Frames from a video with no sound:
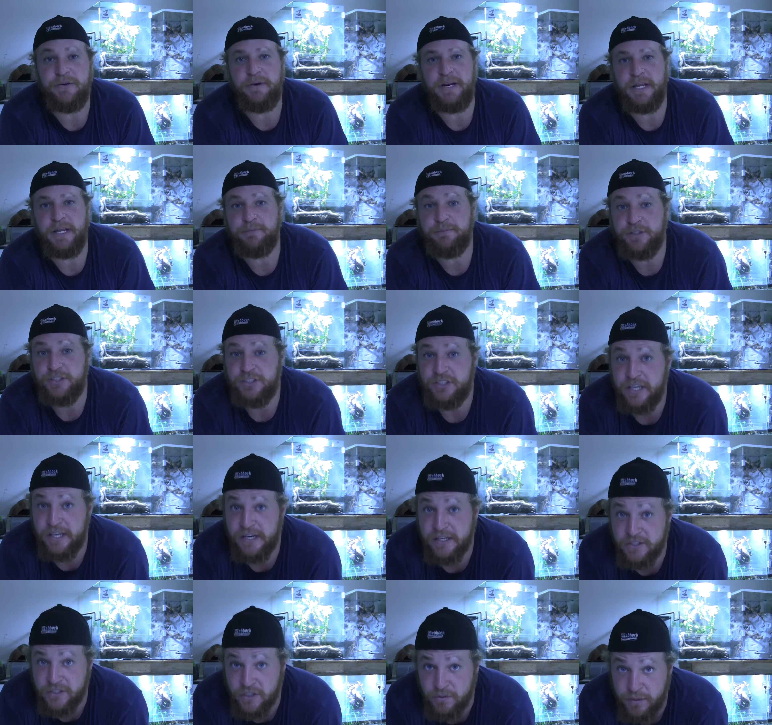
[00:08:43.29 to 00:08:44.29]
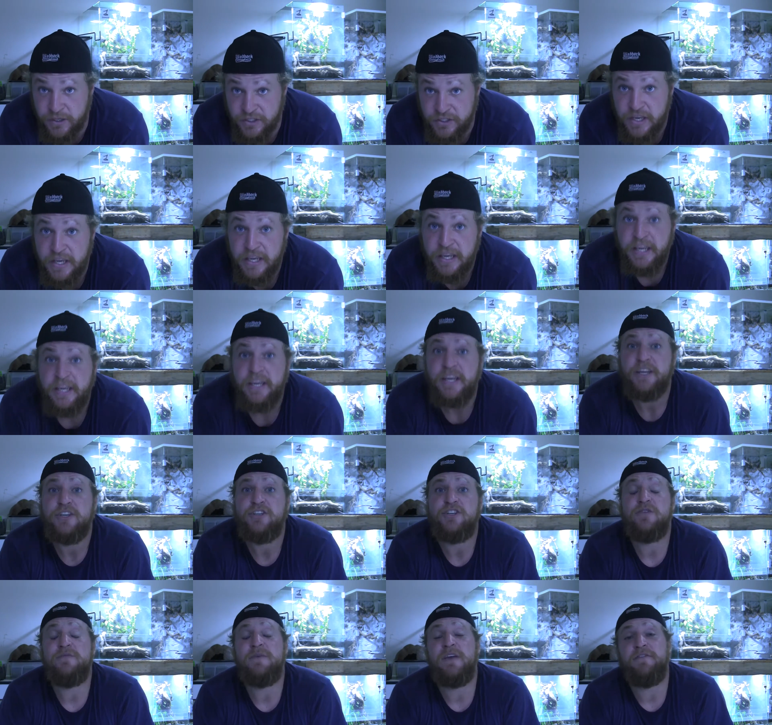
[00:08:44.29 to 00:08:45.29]
really appreciate it so much.
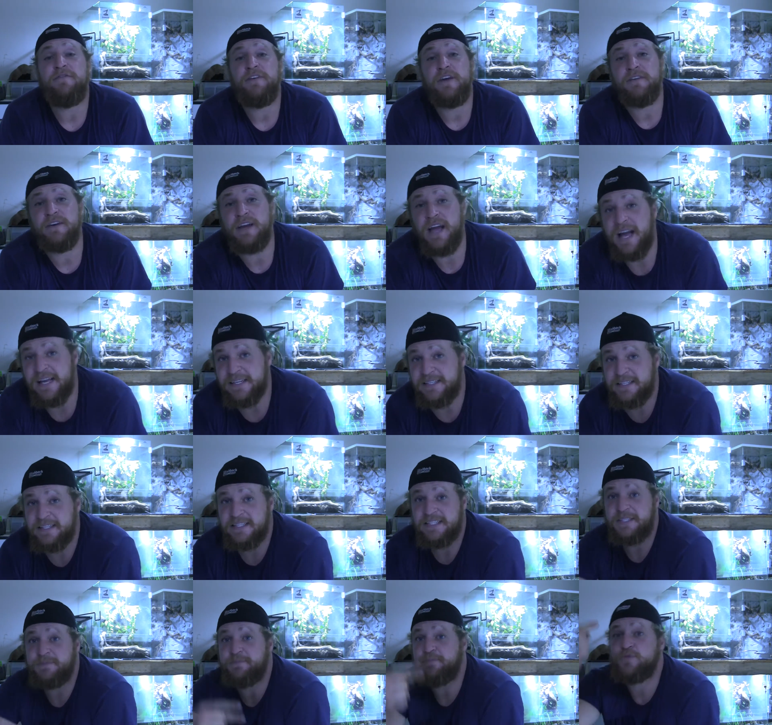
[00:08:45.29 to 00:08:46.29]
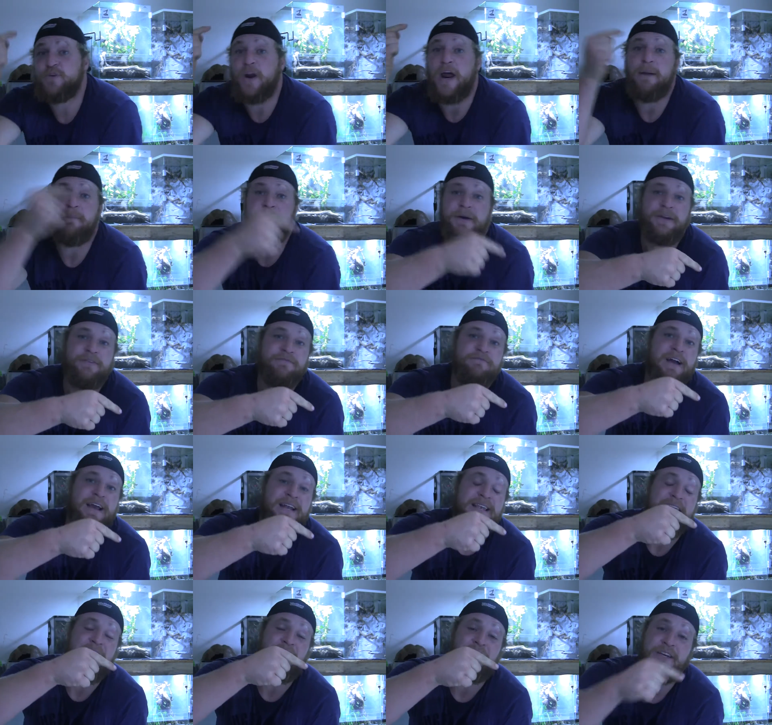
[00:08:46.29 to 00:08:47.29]
Do me a favor, guys. Hit the subscribe button
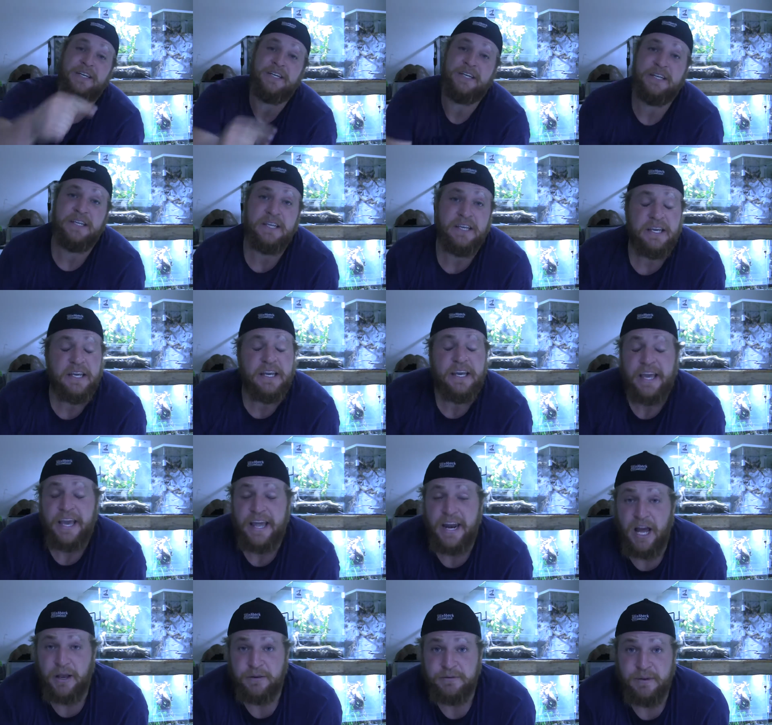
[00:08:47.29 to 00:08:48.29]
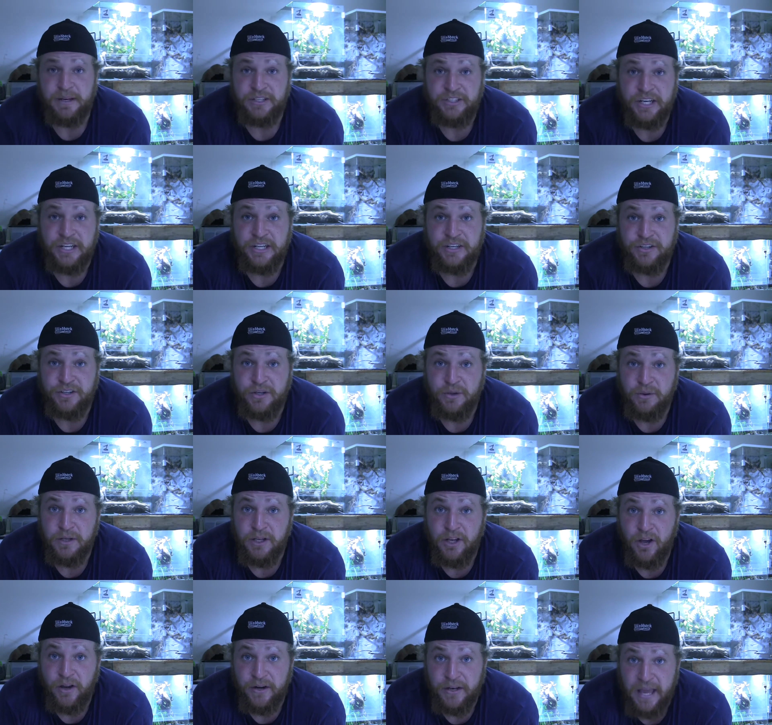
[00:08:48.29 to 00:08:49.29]
right down here. It helps my channel grow a
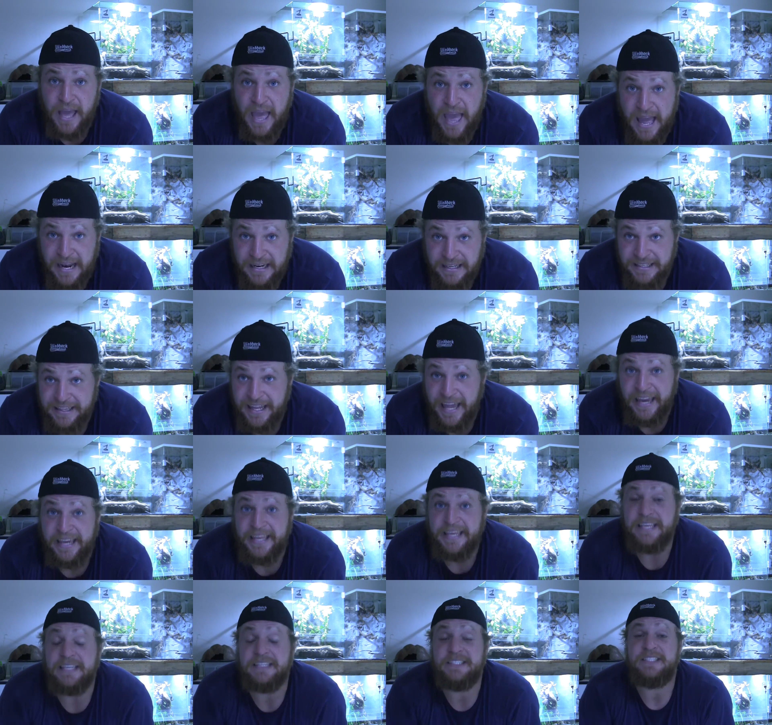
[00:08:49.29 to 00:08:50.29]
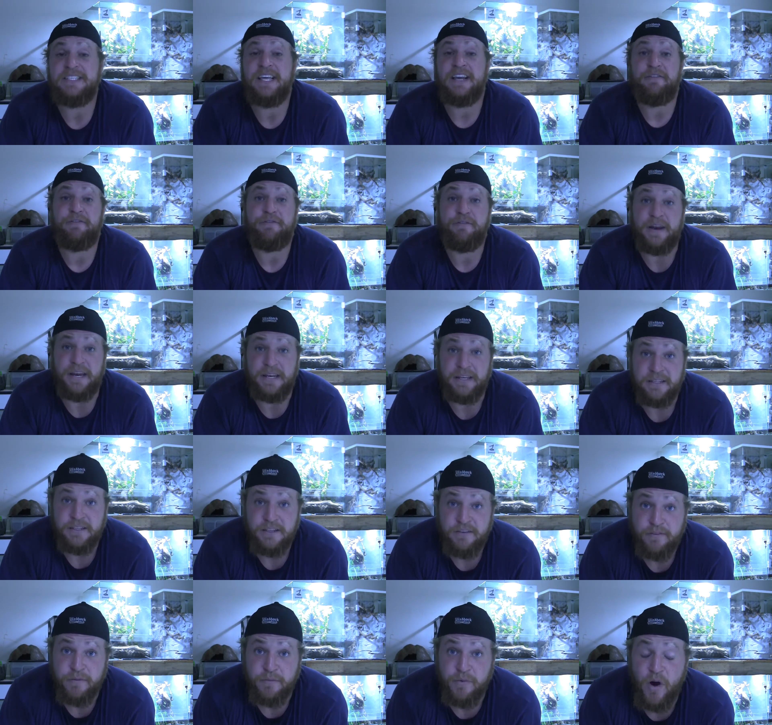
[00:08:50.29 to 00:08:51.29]
lot, and like and tell a friend.
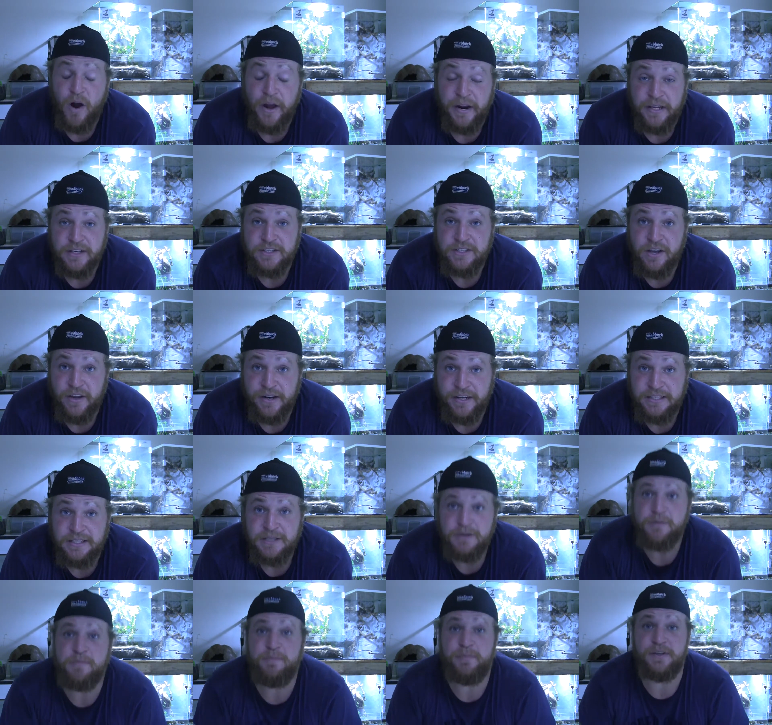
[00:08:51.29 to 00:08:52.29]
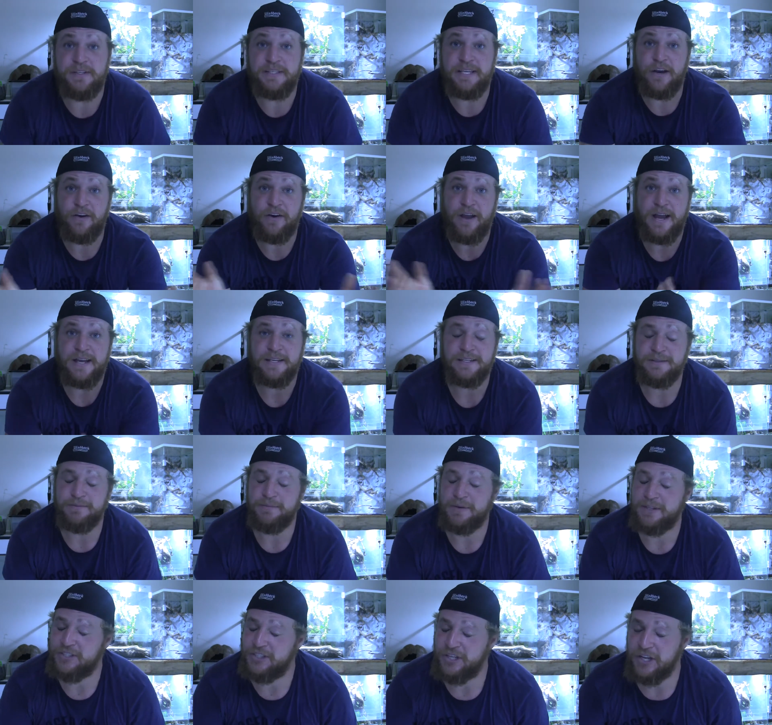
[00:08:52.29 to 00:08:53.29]
From Ohana Exotics, peace out guys,
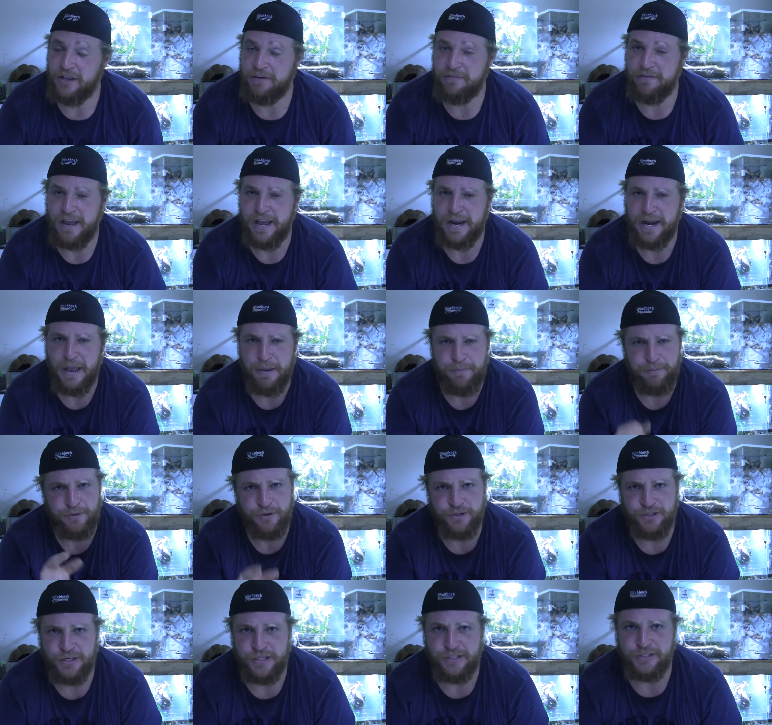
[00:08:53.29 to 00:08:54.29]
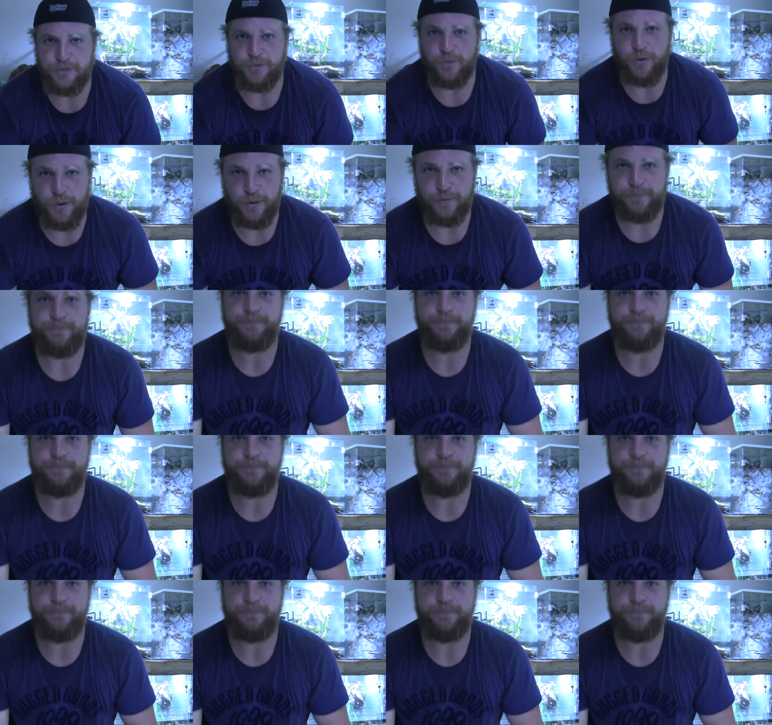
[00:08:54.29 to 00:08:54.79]
much love, and I appreciate you all.